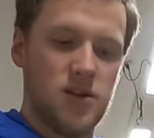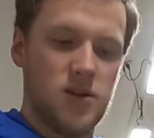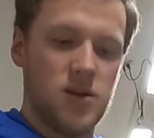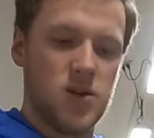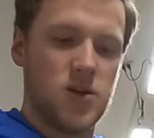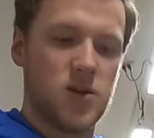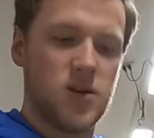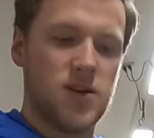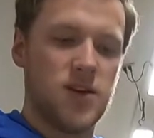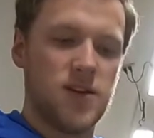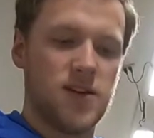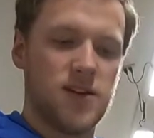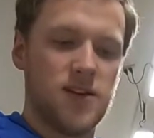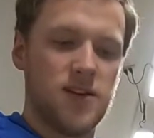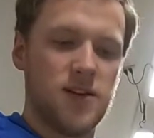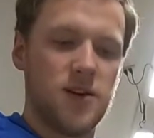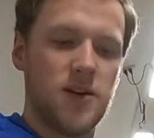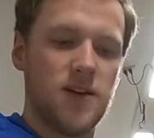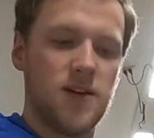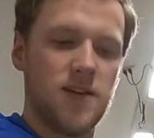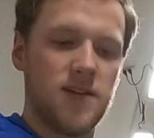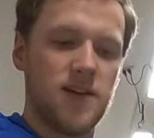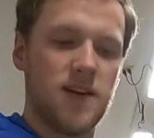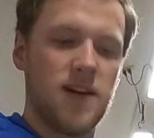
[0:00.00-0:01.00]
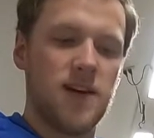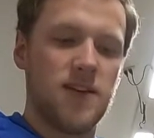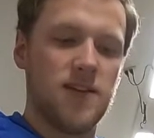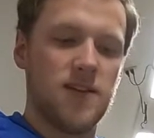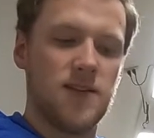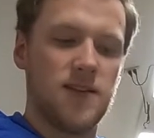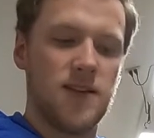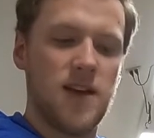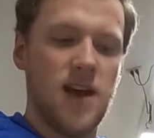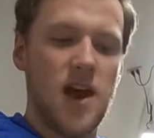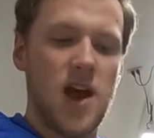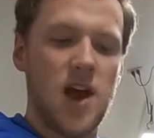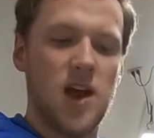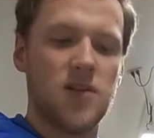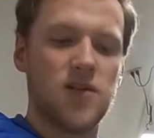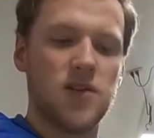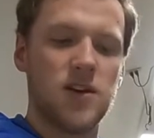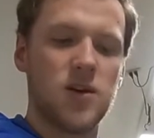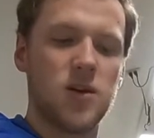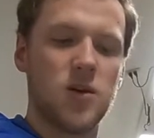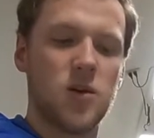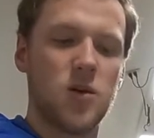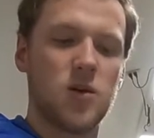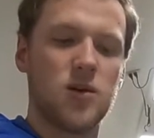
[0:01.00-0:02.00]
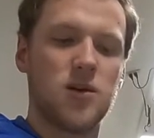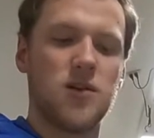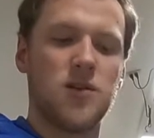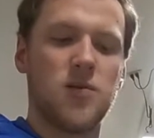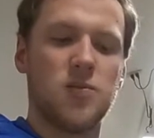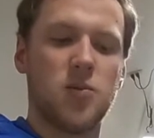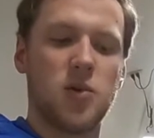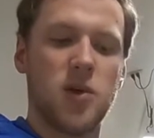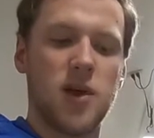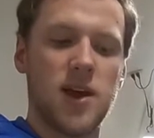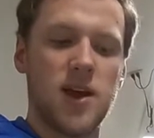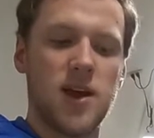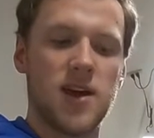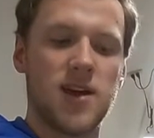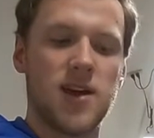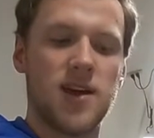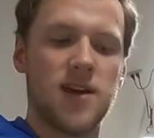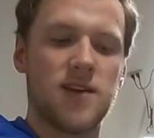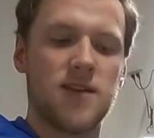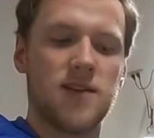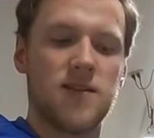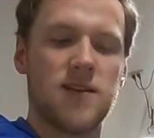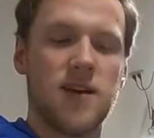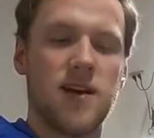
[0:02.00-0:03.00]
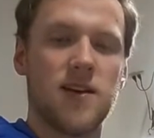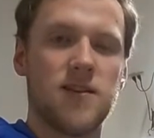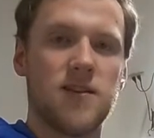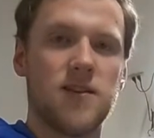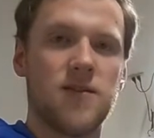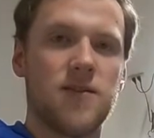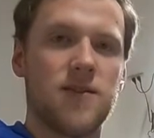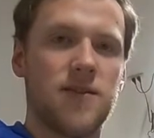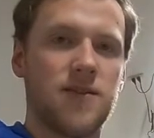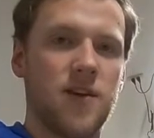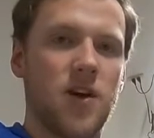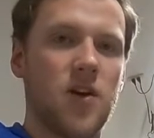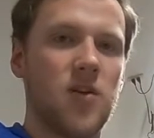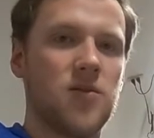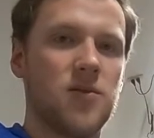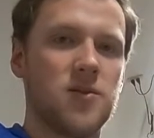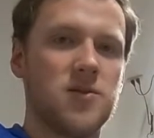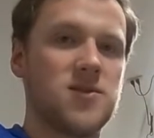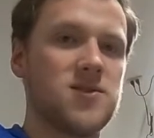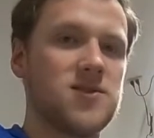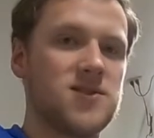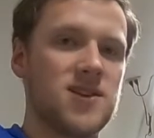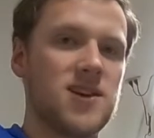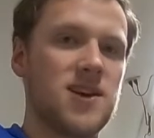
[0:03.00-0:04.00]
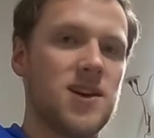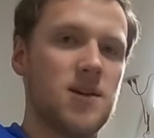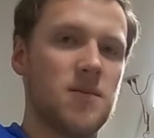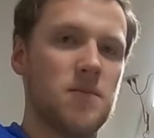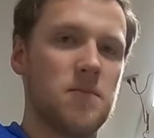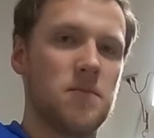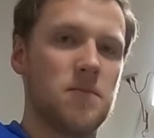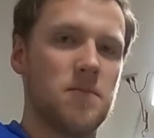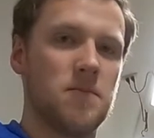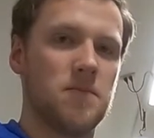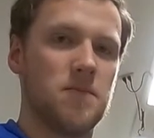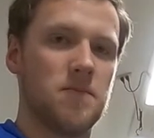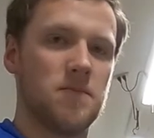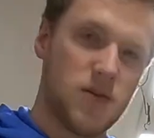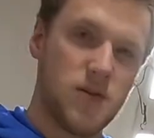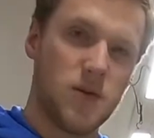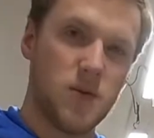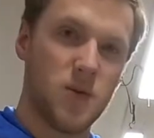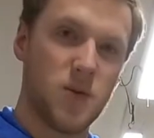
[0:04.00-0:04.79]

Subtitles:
The dictionary says having or displaying excessive self-esteem. So